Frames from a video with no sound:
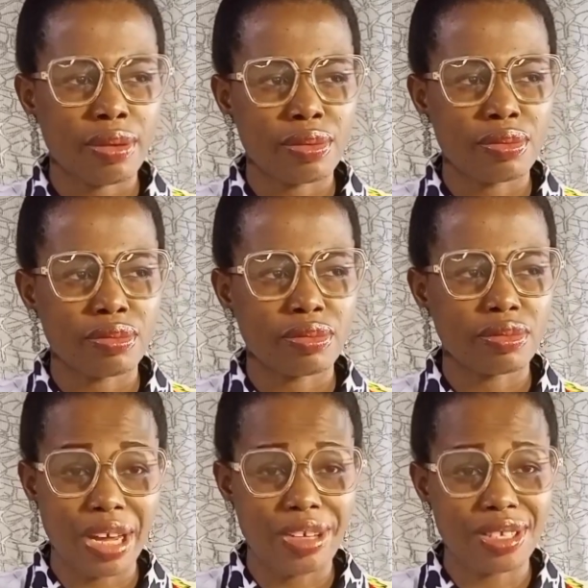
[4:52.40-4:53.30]

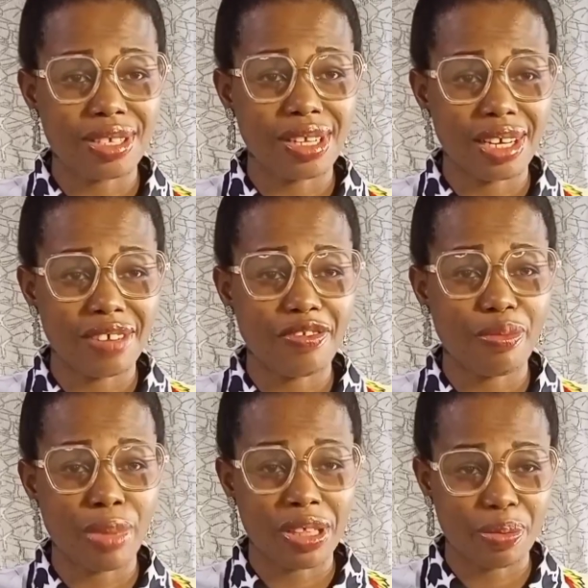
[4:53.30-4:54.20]
I used to love
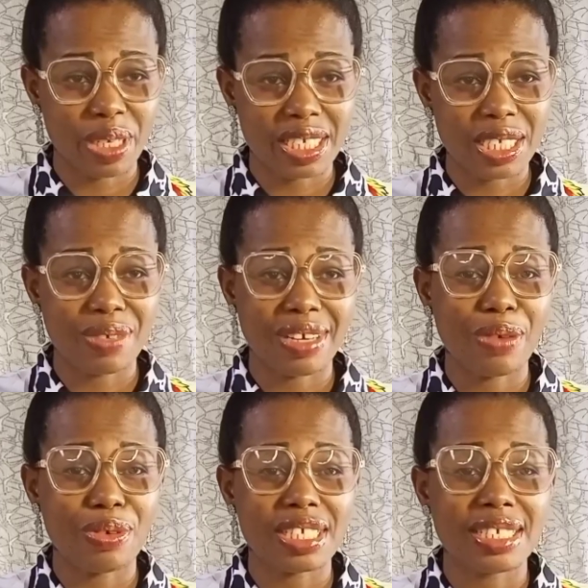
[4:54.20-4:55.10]
mathematics when
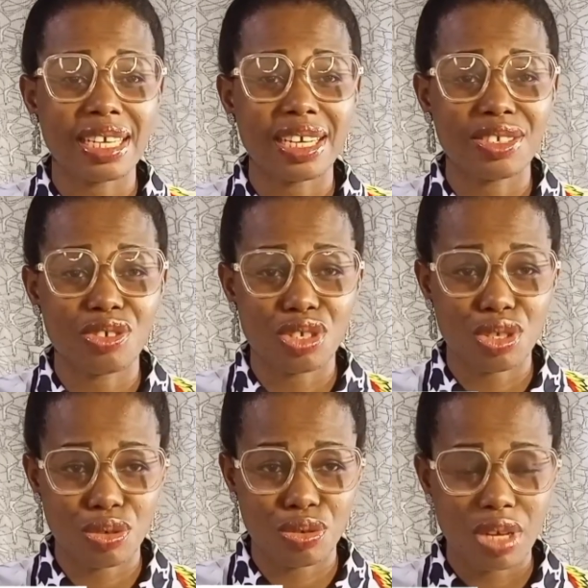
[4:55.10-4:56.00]
I was in secondary
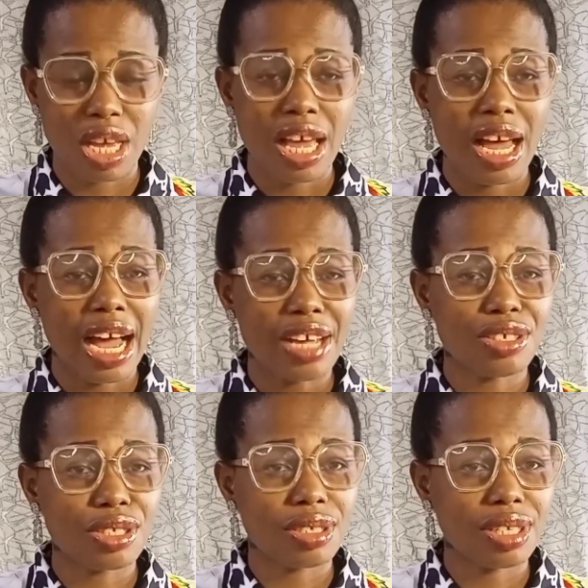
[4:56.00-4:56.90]
school. I
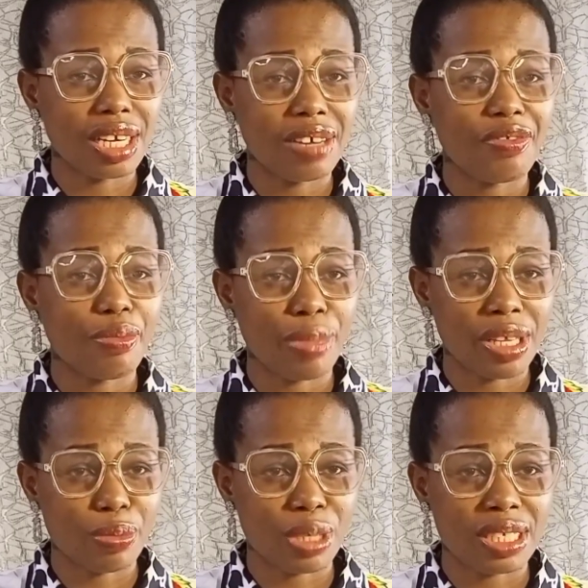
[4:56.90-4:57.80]
used to love
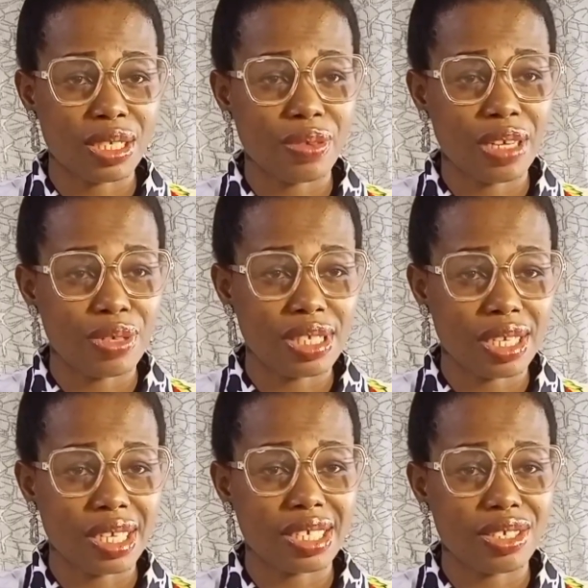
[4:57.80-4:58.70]
mathematics when I was in
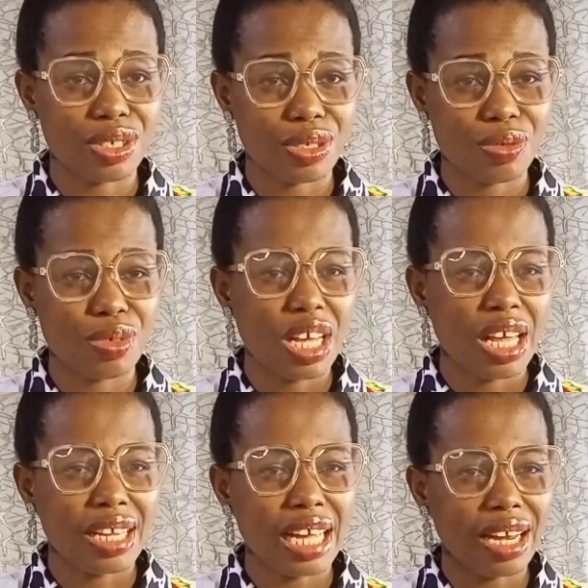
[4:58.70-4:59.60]
secondary school.
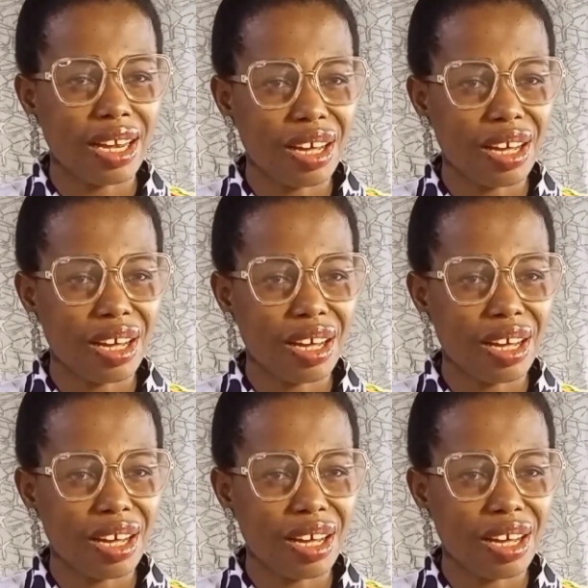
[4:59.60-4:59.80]
Now,